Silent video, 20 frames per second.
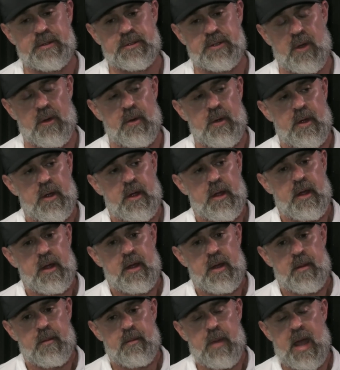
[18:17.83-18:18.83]
So
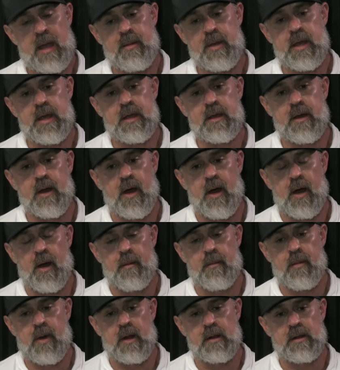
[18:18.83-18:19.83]
maybe a
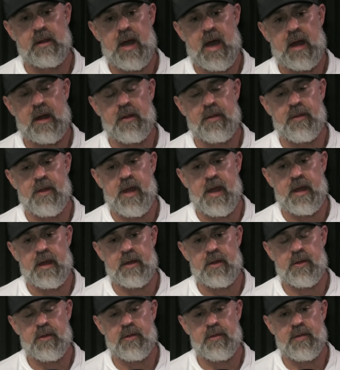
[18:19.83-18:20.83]
lot of
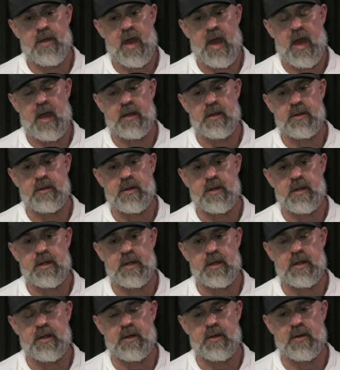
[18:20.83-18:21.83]
things that you
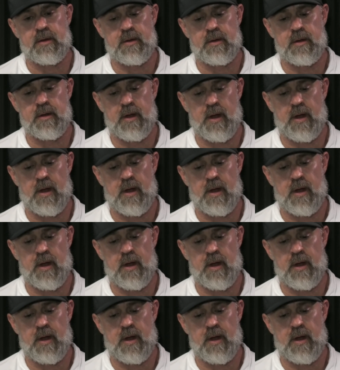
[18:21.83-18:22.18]
hear,